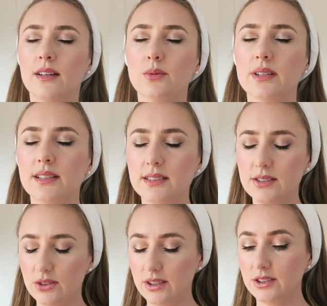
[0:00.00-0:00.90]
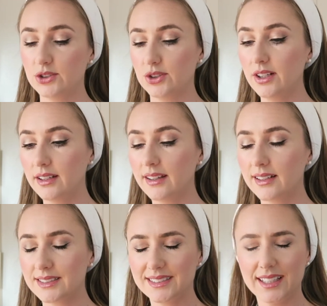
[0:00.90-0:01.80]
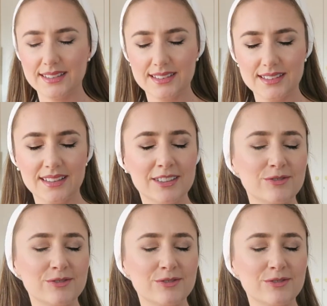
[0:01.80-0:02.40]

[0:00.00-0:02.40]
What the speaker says: with this to ensure that it sets,